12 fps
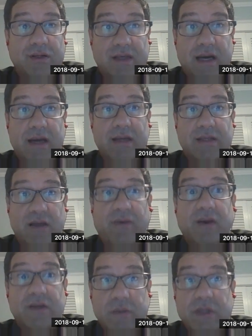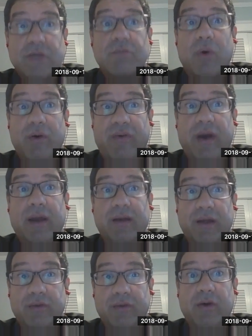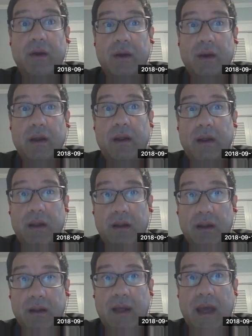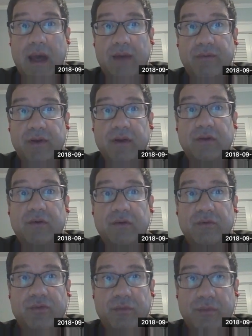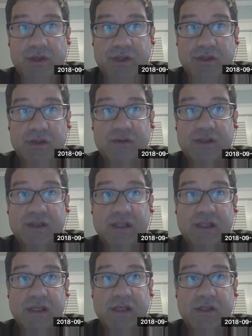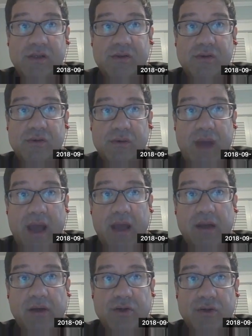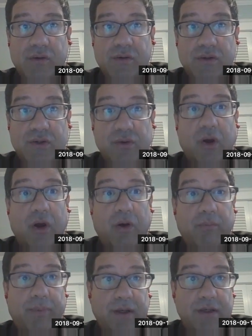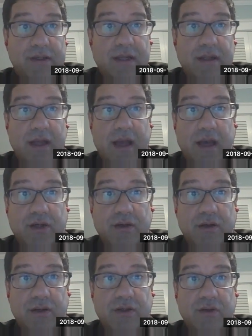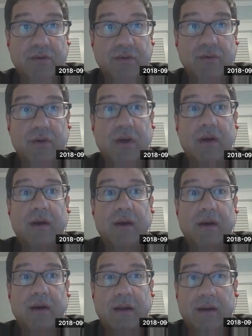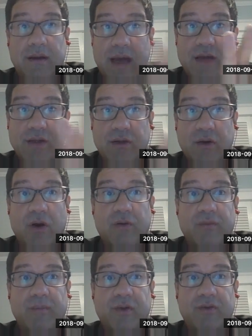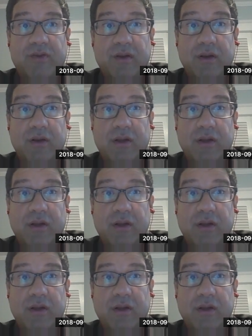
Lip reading: Science, I think, is much more effective having this information to cities, to NGOs, to companies than actually to national governments and